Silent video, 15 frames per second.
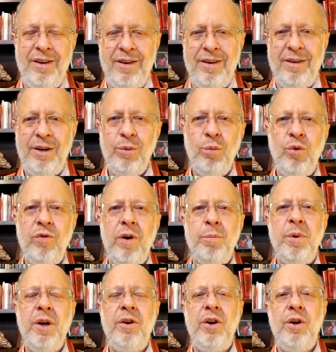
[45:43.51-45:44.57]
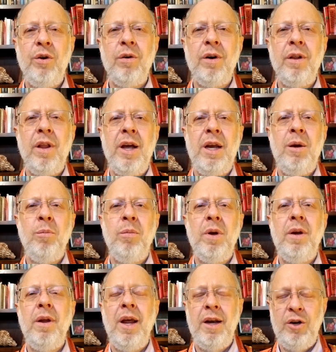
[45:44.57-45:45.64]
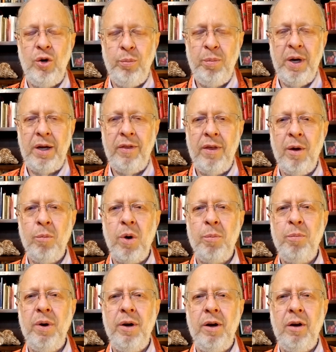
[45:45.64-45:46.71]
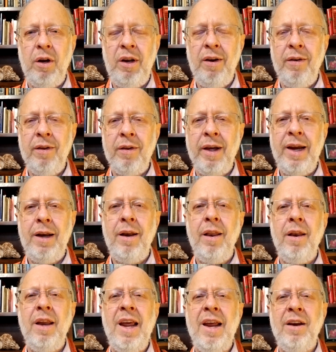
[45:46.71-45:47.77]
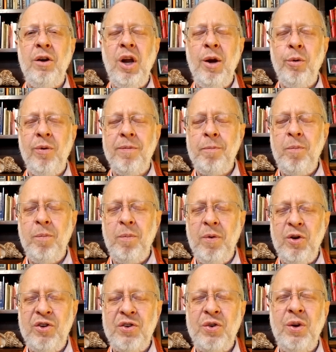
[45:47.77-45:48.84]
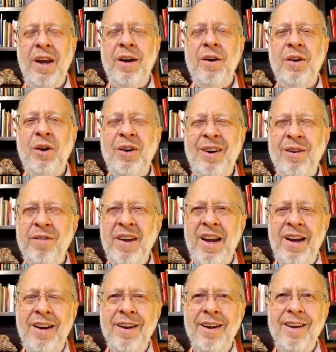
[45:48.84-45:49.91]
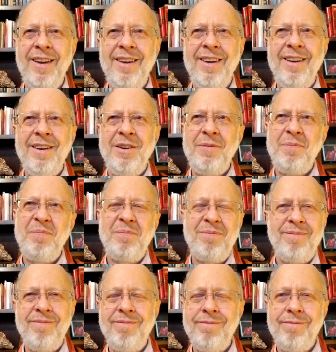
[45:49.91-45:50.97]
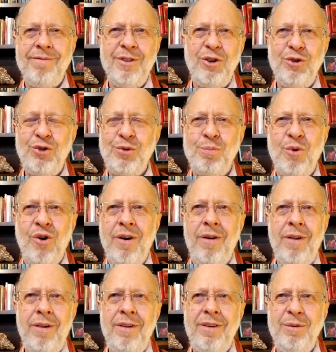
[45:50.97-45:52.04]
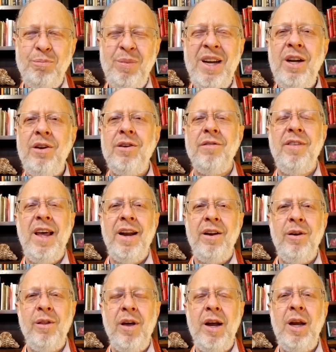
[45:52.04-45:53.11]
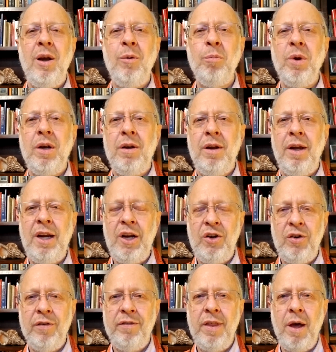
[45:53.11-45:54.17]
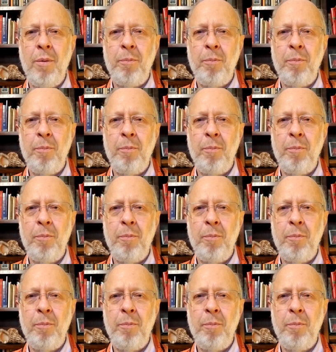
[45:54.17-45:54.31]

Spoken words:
You move up into your enlightenment and you pick them up and enlighten and give a small piece of that enlightenment to each of them.